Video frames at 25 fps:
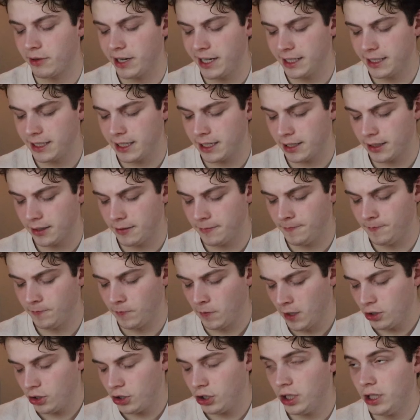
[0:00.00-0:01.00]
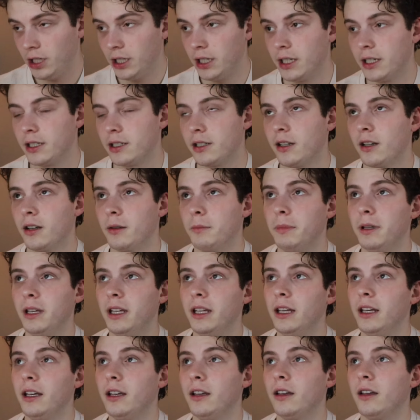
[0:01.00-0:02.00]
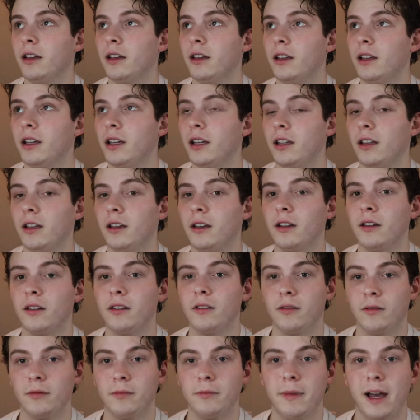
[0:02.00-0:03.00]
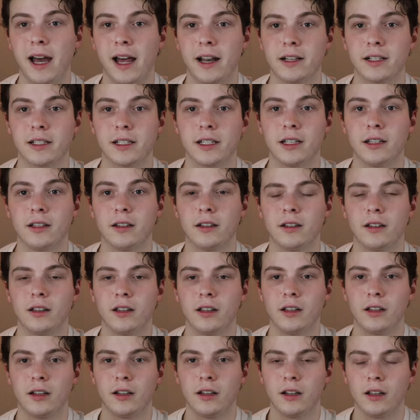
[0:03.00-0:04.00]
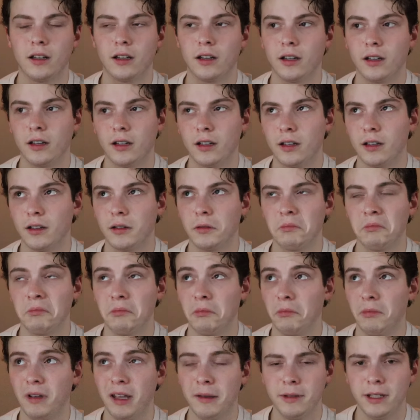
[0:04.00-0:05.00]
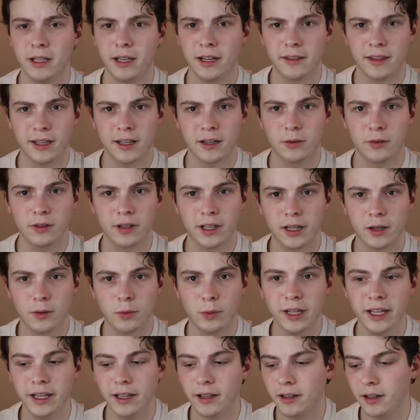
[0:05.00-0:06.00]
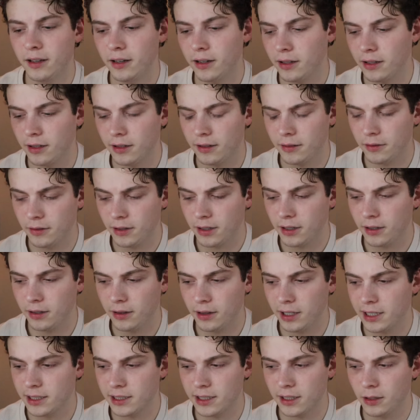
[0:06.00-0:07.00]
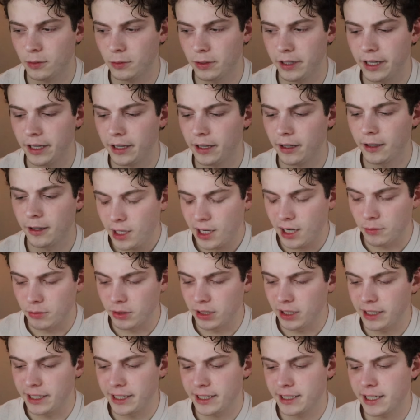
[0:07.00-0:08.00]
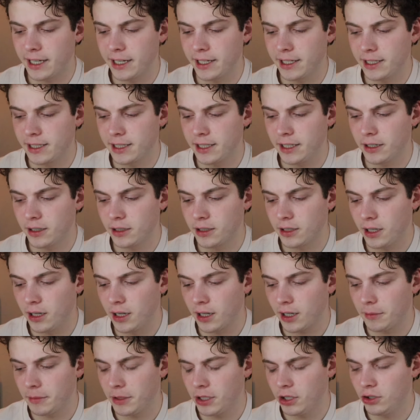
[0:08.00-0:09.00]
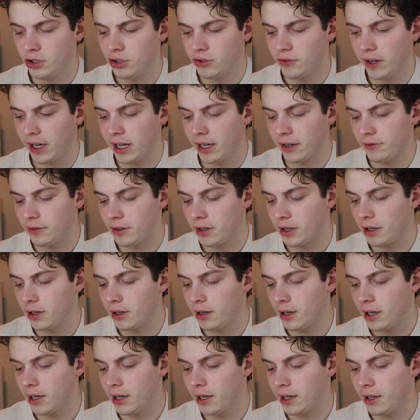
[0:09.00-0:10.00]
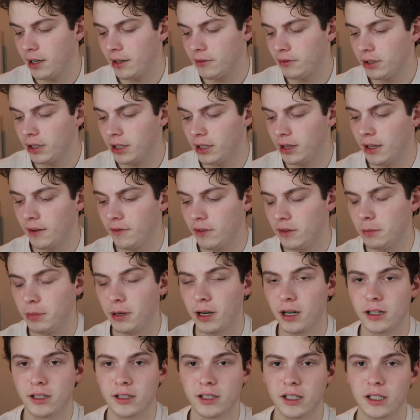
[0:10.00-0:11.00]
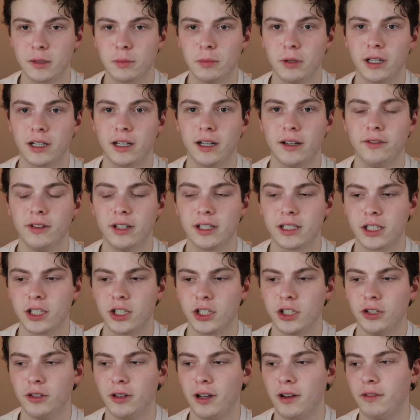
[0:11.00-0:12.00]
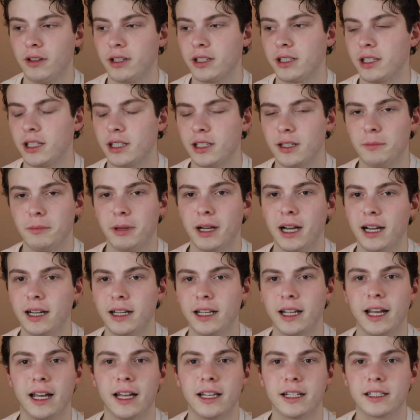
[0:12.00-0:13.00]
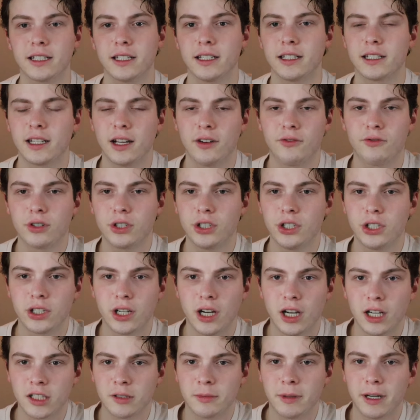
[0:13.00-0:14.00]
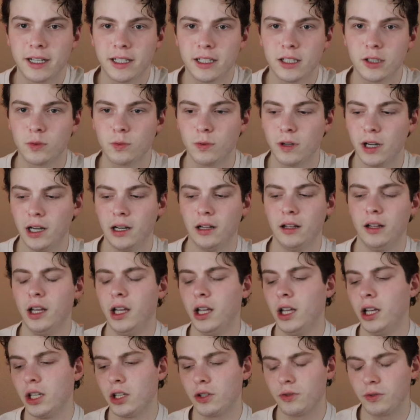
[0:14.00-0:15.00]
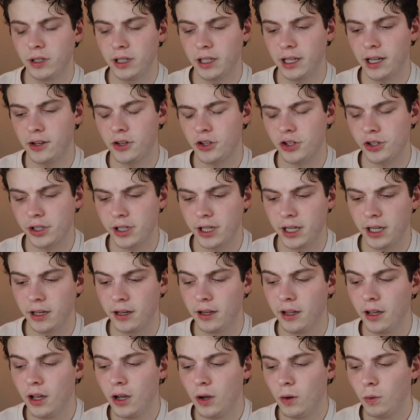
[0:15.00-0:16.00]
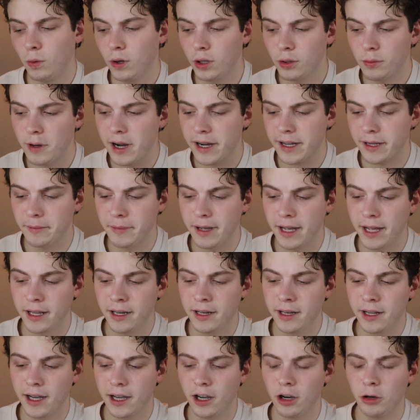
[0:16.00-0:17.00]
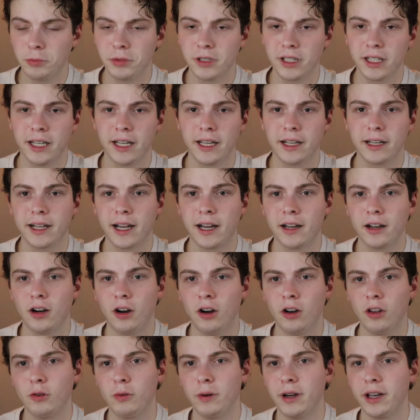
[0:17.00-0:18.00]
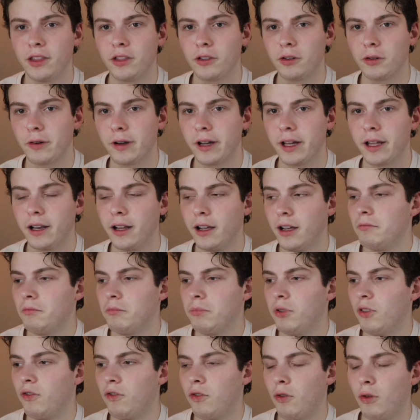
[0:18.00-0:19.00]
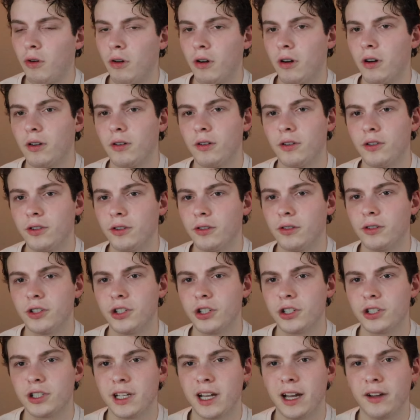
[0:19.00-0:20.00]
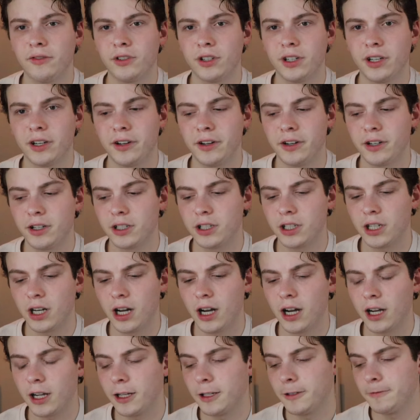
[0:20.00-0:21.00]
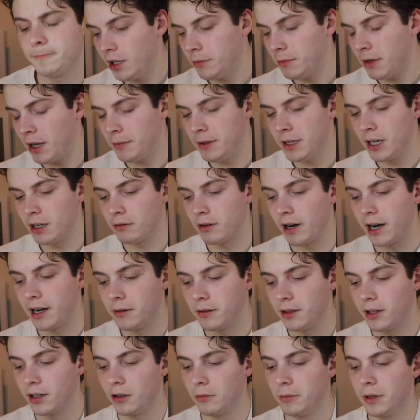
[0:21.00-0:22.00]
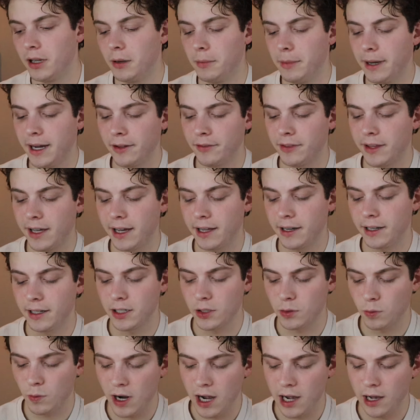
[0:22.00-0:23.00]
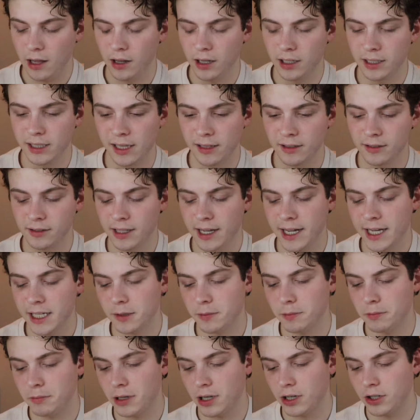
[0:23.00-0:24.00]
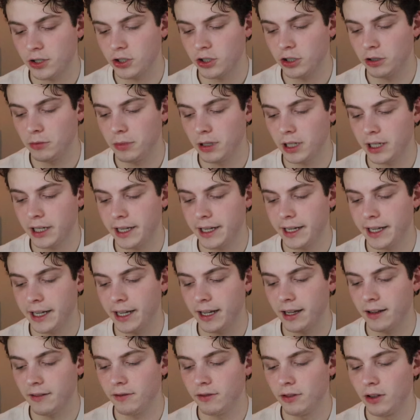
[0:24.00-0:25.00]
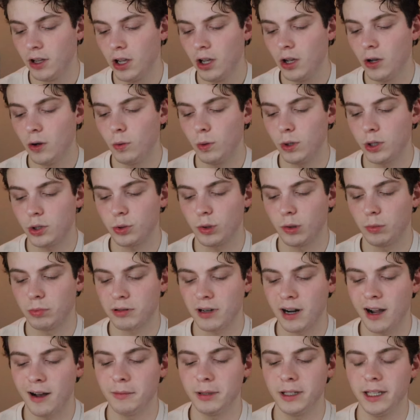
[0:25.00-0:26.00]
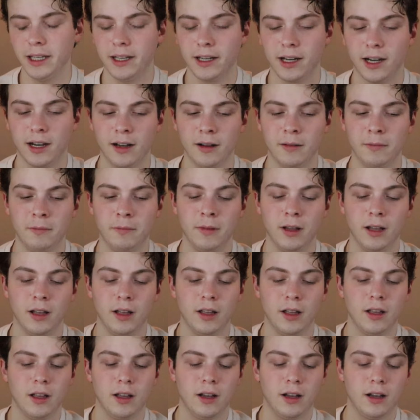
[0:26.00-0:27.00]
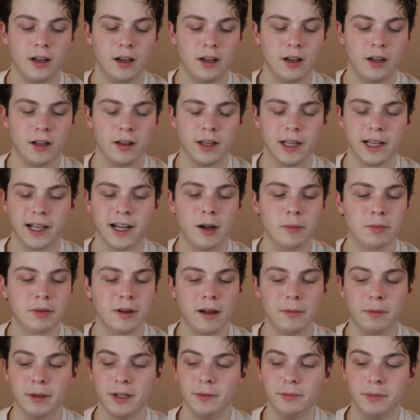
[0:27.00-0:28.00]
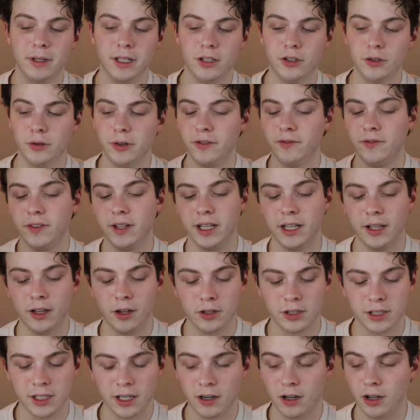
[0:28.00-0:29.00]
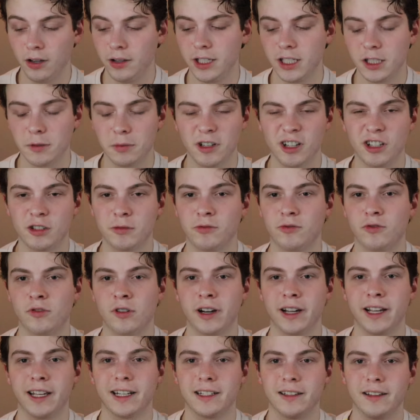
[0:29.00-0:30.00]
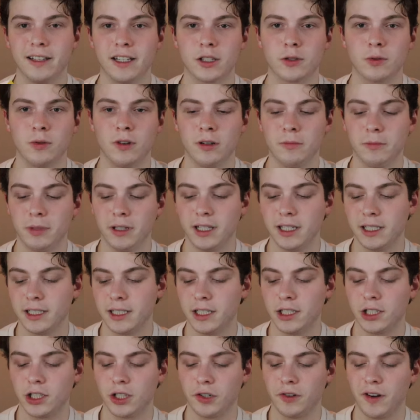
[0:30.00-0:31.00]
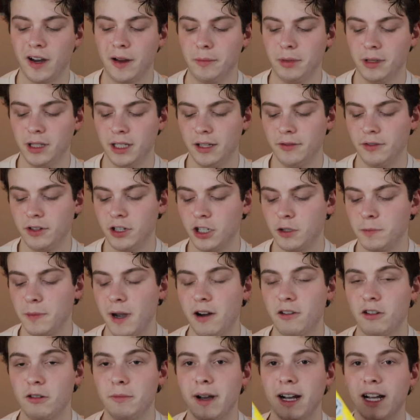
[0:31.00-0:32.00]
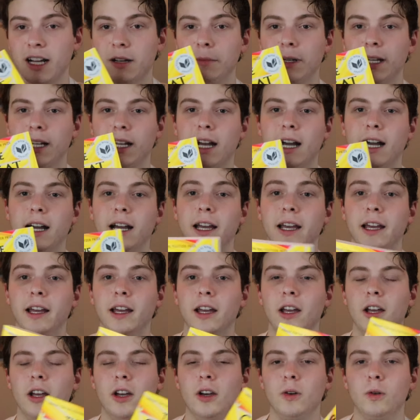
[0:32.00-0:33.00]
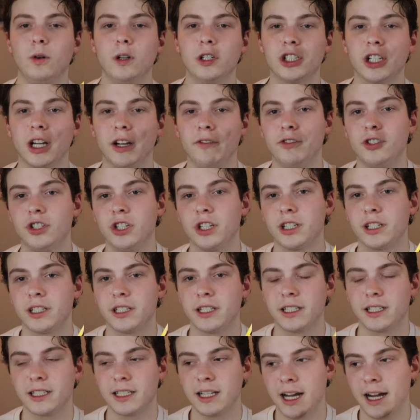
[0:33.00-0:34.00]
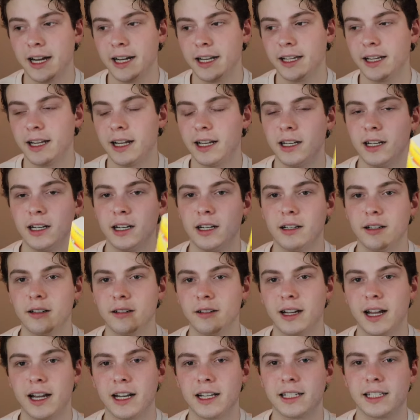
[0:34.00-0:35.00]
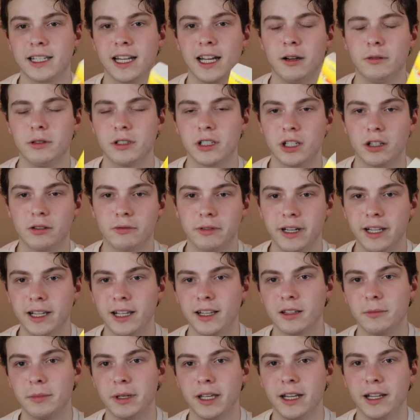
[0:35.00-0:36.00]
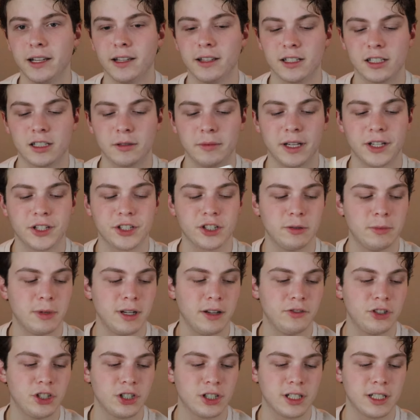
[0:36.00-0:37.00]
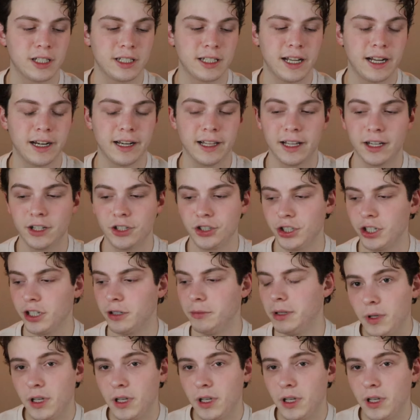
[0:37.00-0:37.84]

Racism. She is going to be in Madison in maybe, I think, like a week. Less than a week. And I'm really excited to see her talk. I'm a huge fan of her. I really love the parts of this book I've listened to. I've listened to some podcasts and stuff where she talks about it as well. It's really interesting. Would recommend. I hope to get kind of all the way through it before or just after hearing her talk. And maybe I'll write a little bit about that as well. And then the last personal book I have, which will probably come, I'll probably be doing videos on all these books before I get to this one, but this is The Great Believers by Rebecca Makkai, which I've just decided, I didn't kind of say I was going to read it at the beginning of the semester, but I've just decided I should,